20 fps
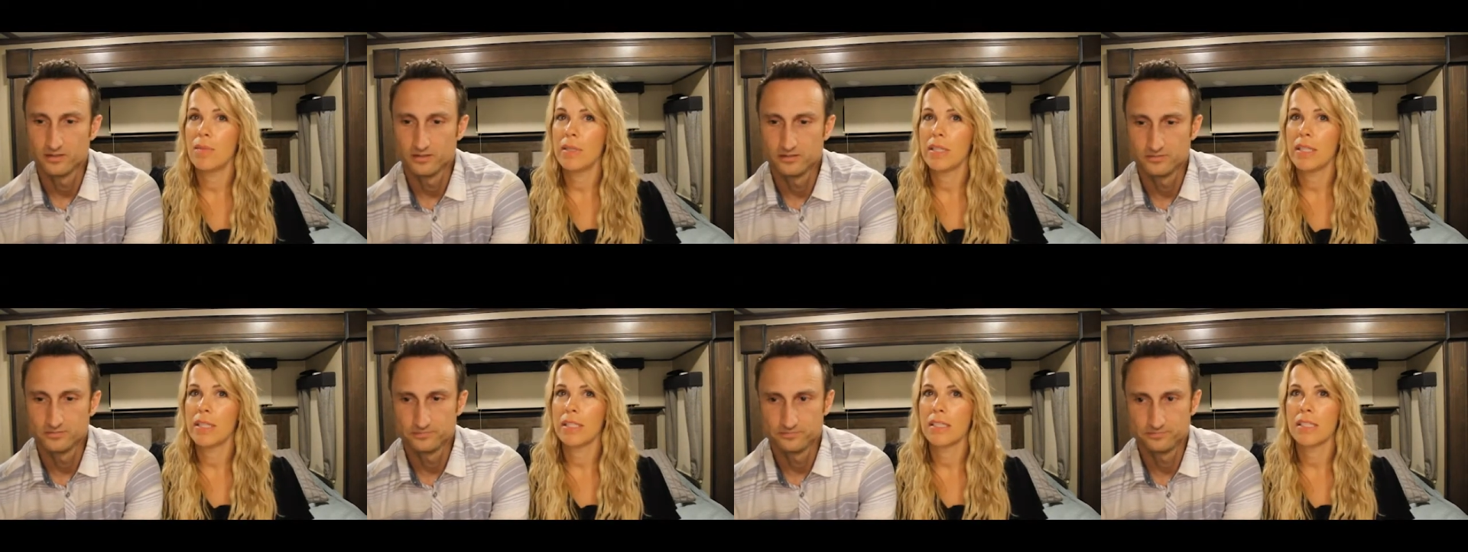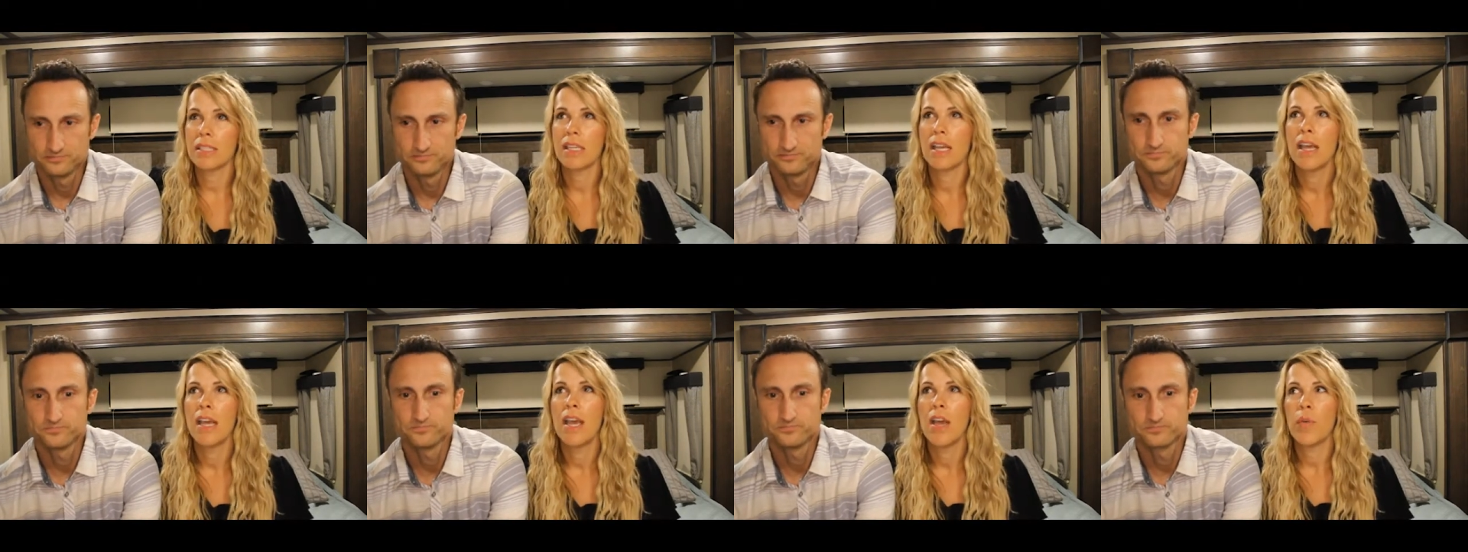
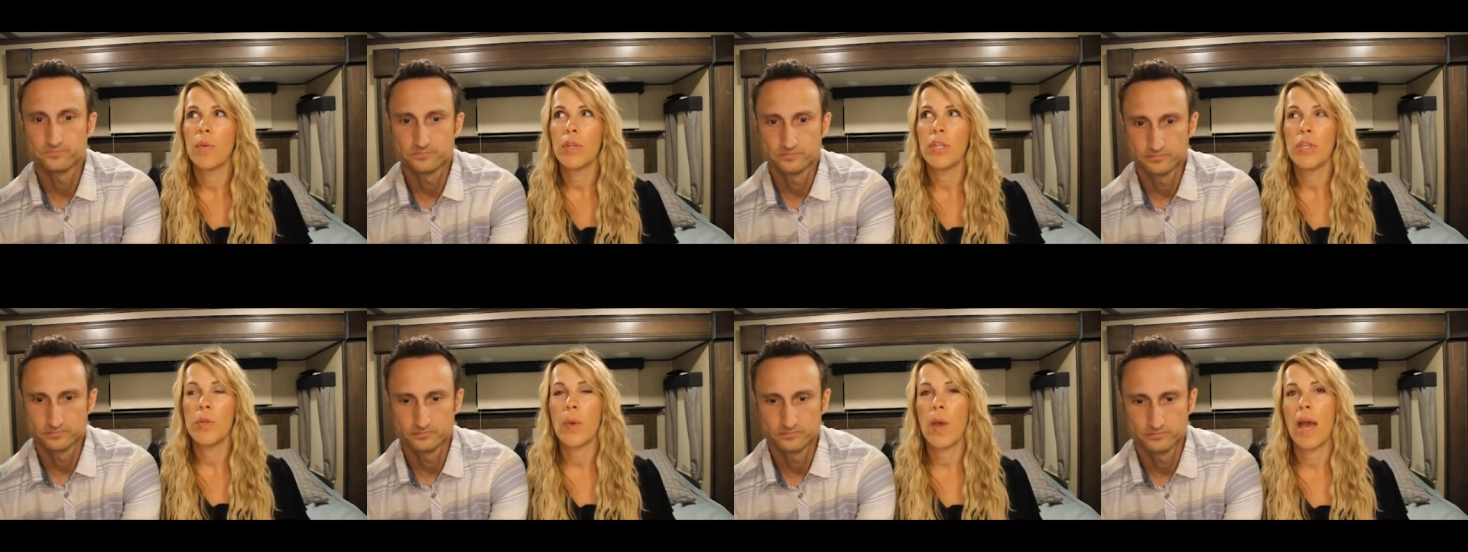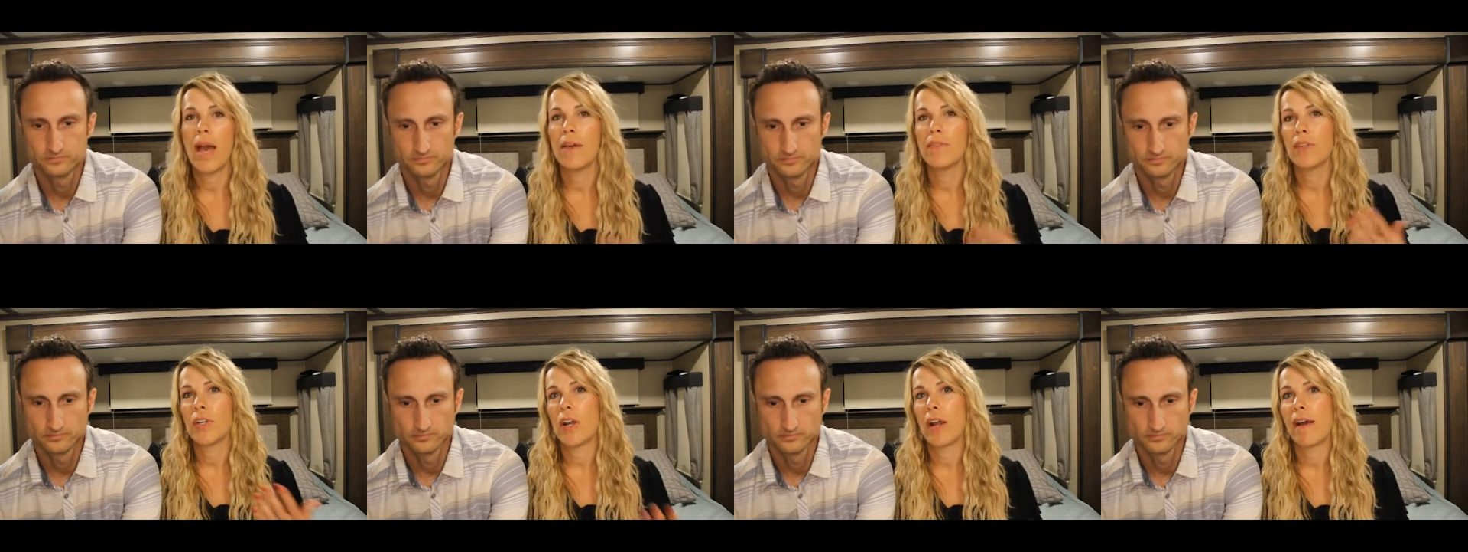Speaker 1: because when you
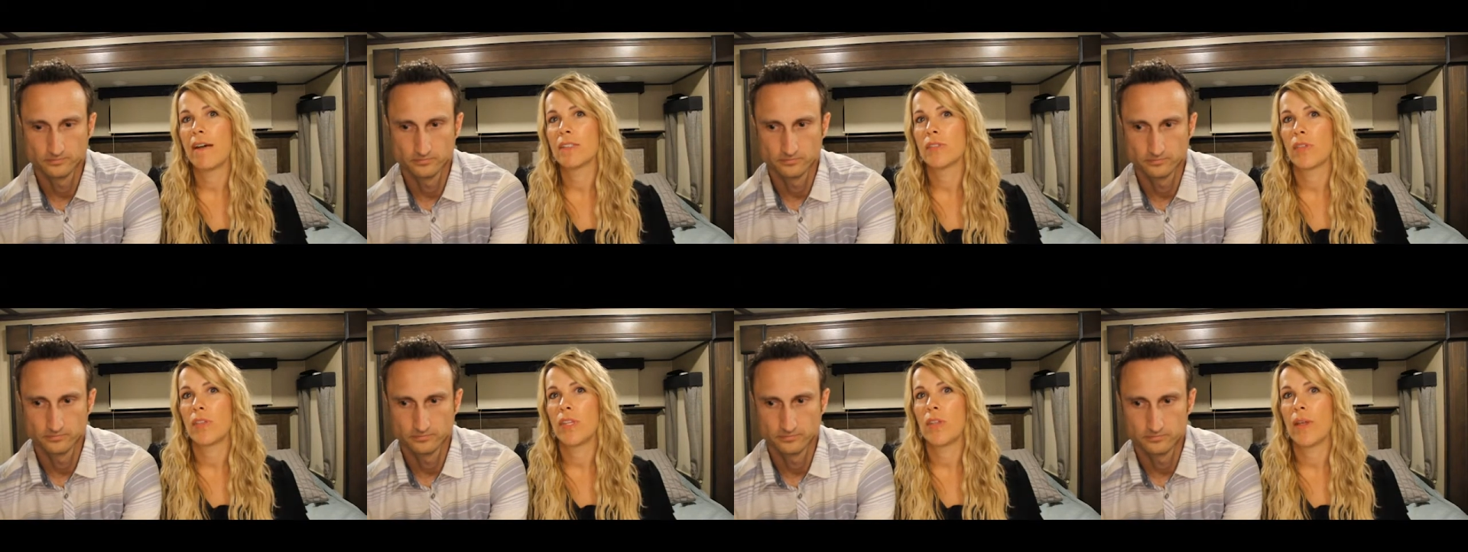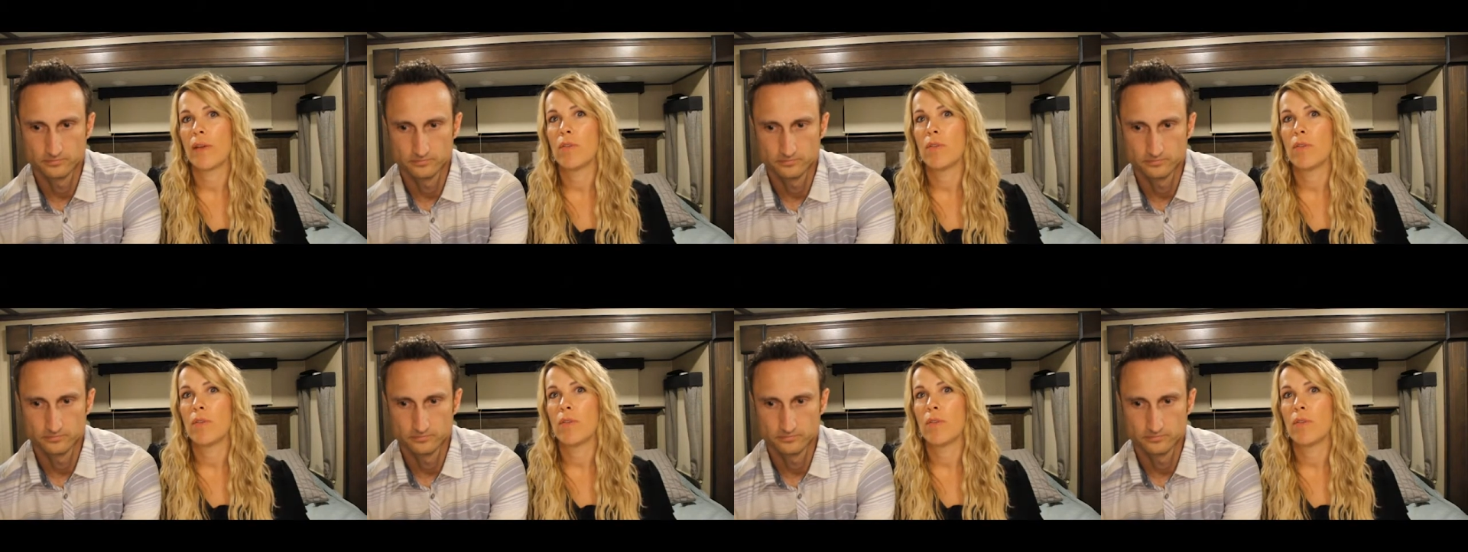have your house with you,